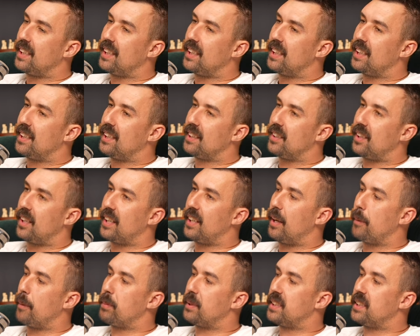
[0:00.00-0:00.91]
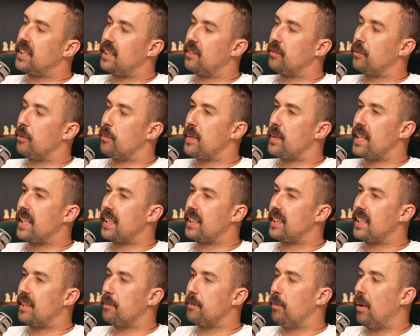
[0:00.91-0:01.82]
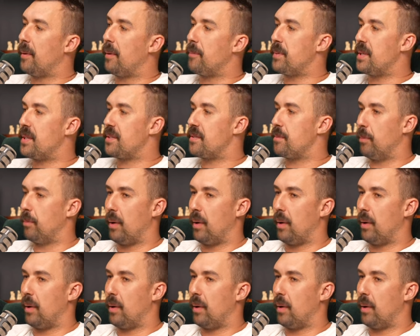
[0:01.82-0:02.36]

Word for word: Ninety-nine percent of them think that my biz,